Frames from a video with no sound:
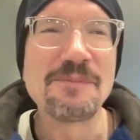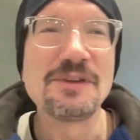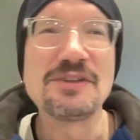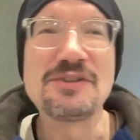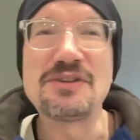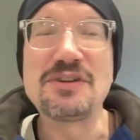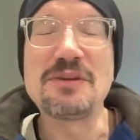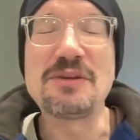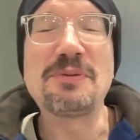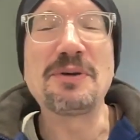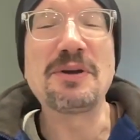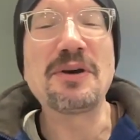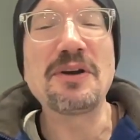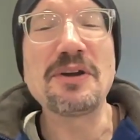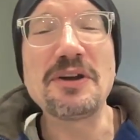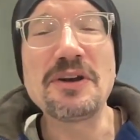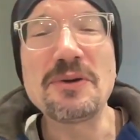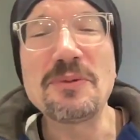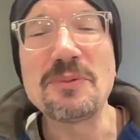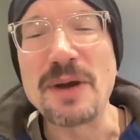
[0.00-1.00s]
So you put all
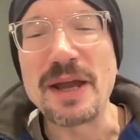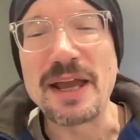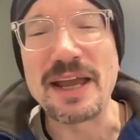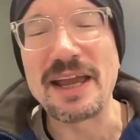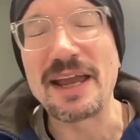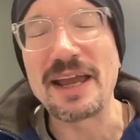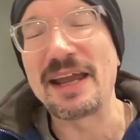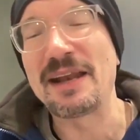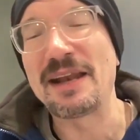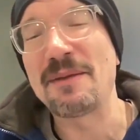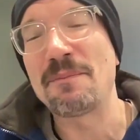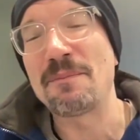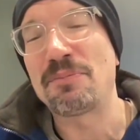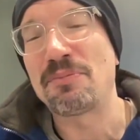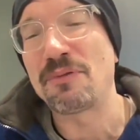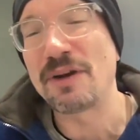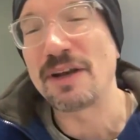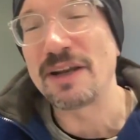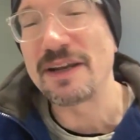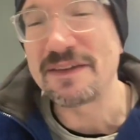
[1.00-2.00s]
your weight and it
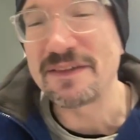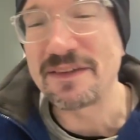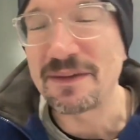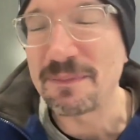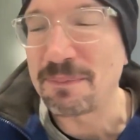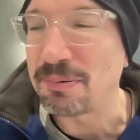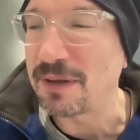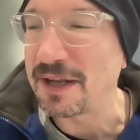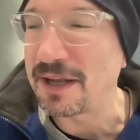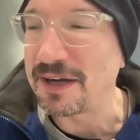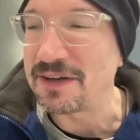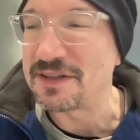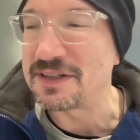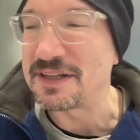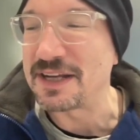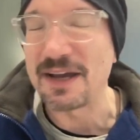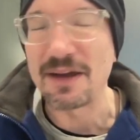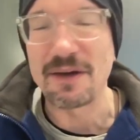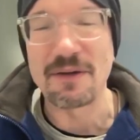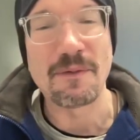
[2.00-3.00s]
brings the player
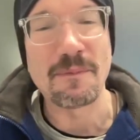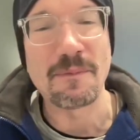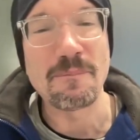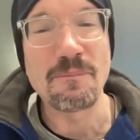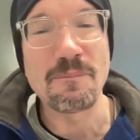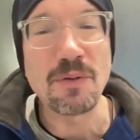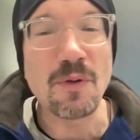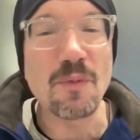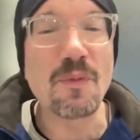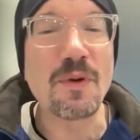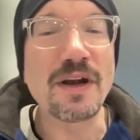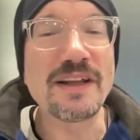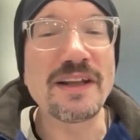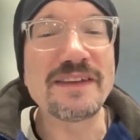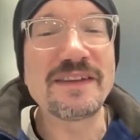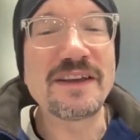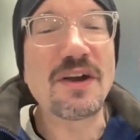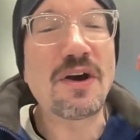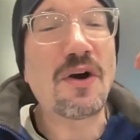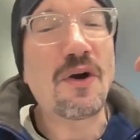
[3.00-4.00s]
down. But what
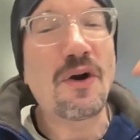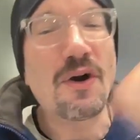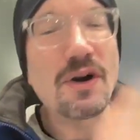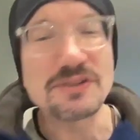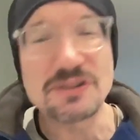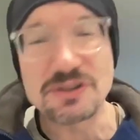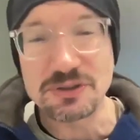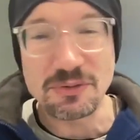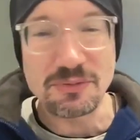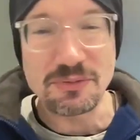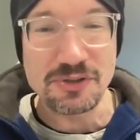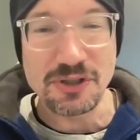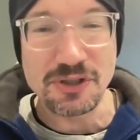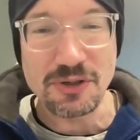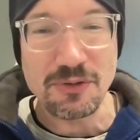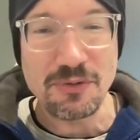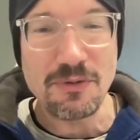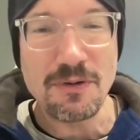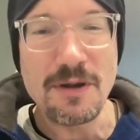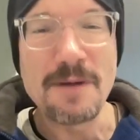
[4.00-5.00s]
does it also
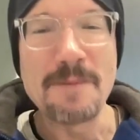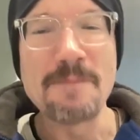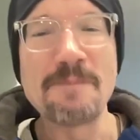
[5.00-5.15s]
do?